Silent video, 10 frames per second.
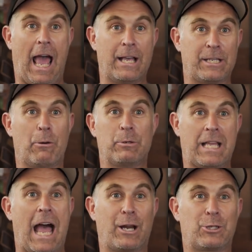as I was
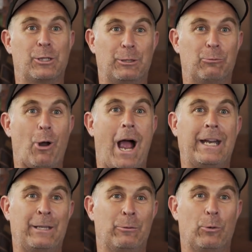actually
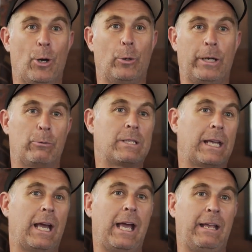riding the road, and it was
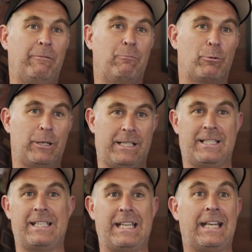like I had
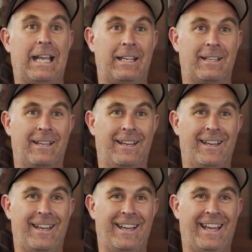pre-seen it.
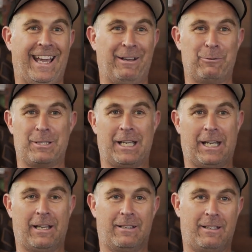Mm-hmm. And it was
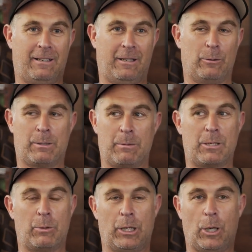like, you know,
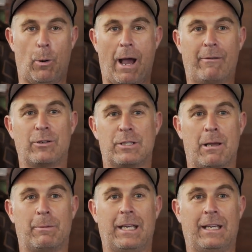sometimes when you go after
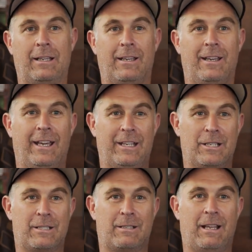something, it
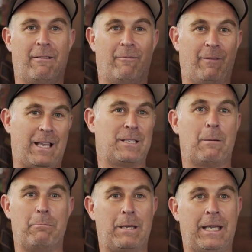just ends
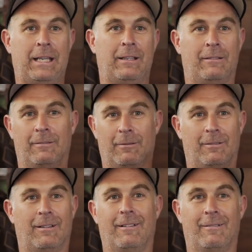up being
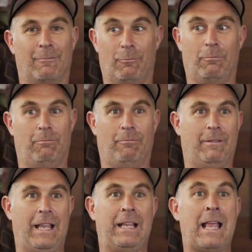
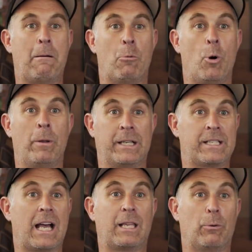in that moment
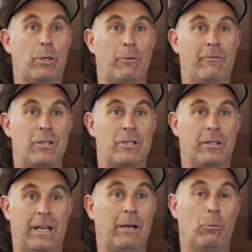exactly what you
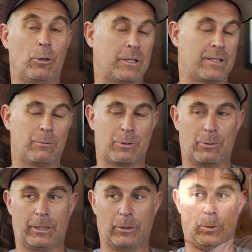envisioned, and it was really